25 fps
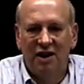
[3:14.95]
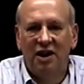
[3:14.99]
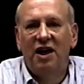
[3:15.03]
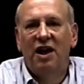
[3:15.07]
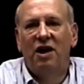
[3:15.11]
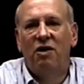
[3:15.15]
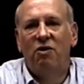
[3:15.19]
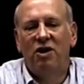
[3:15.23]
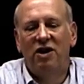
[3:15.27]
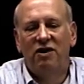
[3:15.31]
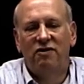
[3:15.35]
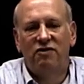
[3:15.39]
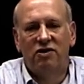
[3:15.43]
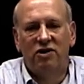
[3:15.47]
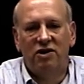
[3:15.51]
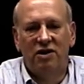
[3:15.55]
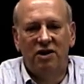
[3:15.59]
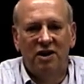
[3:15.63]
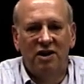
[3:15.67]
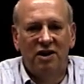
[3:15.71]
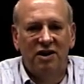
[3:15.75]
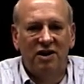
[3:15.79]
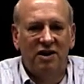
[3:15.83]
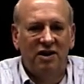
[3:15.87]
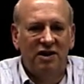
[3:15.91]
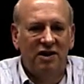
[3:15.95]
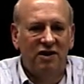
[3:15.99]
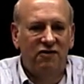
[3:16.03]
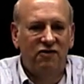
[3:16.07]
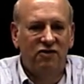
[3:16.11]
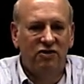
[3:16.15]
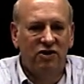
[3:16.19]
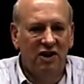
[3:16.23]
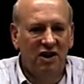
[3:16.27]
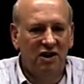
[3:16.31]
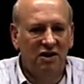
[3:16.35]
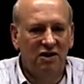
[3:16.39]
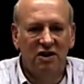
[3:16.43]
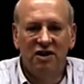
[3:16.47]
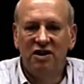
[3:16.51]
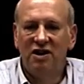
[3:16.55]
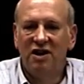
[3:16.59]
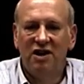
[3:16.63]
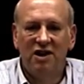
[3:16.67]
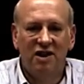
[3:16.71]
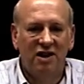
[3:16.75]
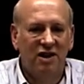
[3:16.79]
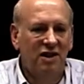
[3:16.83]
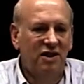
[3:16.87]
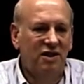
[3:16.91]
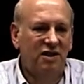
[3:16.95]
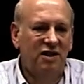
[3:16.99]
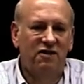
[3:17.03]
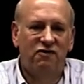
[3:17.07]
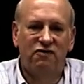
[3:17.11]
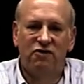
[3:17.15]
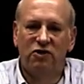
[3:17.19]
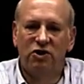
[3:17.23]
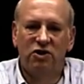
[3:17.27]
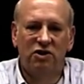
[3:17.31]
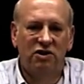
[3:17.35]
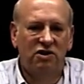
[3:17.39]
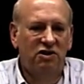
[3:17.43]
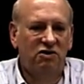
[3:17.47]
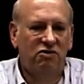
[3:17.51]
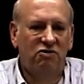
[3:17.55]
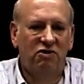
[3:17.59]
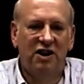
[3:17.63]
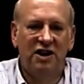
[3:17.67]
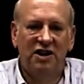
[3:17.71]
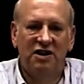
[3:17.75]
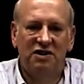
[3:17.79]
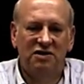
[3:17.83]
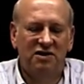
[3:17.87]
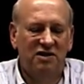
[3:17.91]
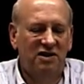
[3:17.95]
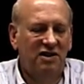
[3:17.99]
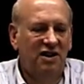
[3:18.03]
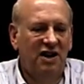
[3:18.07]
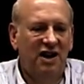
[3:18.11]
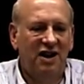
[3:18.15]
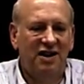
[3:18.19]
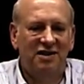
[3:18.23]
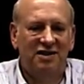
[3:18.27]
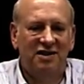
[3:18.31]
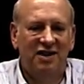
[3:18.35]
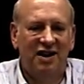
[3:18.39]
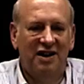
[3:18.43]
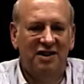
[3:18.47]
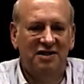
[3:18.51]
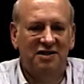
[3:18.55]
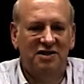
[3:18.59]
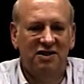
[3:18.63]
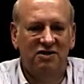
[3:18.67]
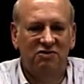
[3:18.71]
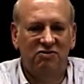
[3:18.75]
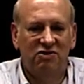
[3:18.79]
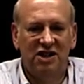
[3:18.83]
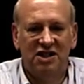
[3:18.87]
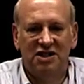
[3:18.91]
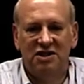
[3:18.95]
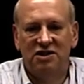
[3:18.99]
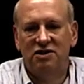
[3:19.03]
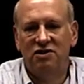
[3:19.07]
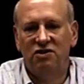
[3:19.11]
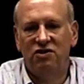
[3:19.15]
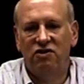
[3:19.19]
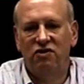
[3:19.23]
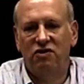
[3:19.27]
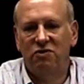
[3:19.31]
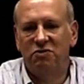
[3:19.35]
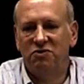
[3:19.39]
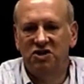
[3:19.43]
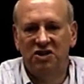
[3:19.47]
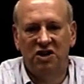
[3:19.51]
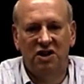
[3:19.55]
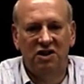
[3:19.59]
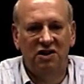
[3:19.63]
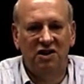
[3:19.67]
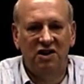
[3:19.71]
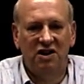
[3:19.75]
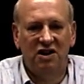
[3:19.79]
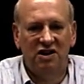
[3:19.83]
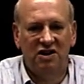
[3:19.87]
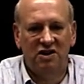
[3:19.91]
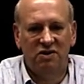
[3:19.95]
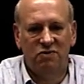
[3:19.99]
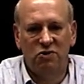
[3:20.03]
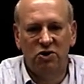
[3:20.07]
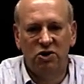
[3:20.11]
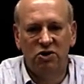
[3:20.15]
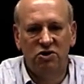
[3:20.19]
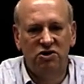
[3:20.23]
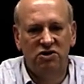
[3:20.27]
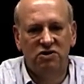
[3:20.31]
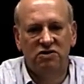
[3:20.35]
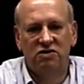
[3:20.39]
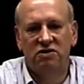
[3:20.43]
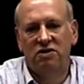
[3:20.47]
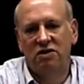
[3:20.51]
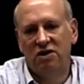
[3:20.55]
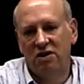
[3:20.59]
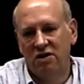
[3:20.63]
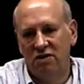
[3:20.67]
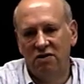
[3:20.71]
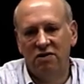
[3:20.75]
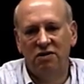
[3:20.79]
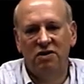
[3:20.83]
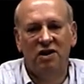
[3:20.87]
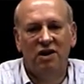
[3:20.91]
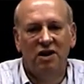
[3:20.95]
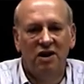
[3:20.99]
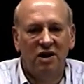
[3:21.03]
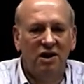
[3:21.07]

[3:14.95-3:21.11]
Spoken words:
However, if littered, they photodegrade to a non-toxic residue from sunlight exposure alone,